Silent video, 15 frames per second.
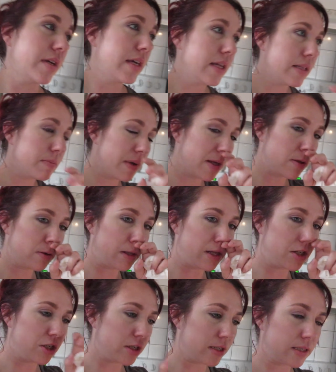the kids make their
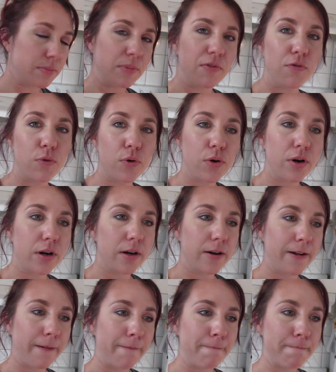lunches
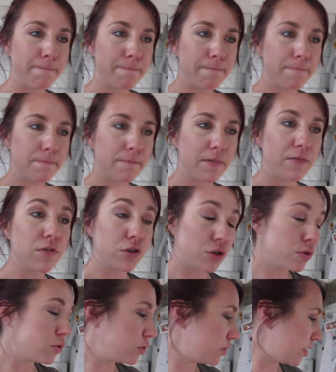before for
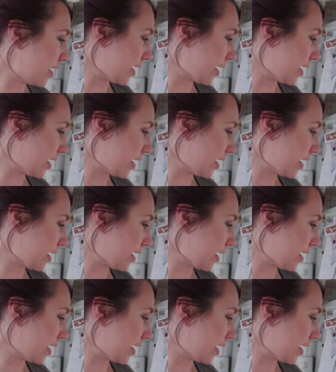school the